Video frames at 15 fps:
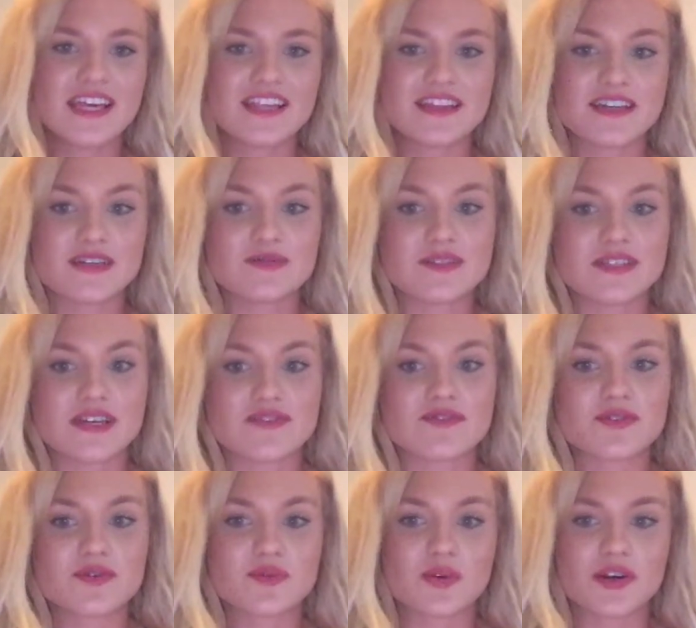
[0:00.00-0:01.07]
They would
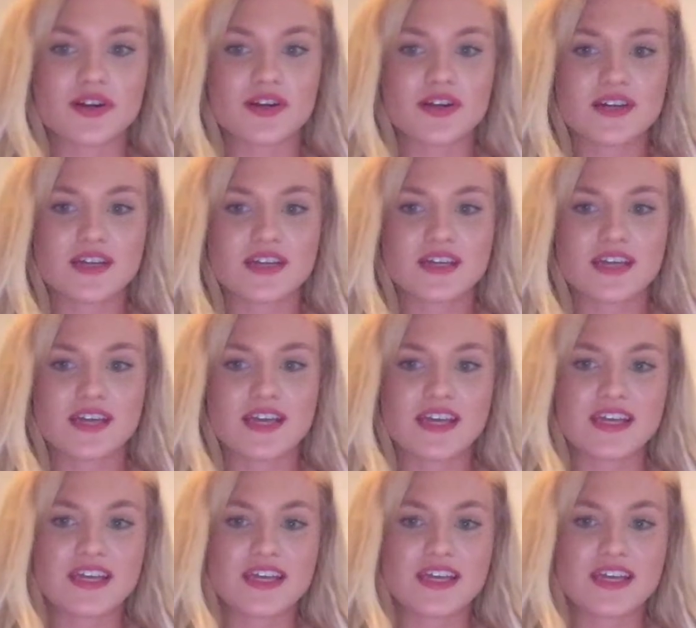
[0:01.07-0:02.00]
never work, and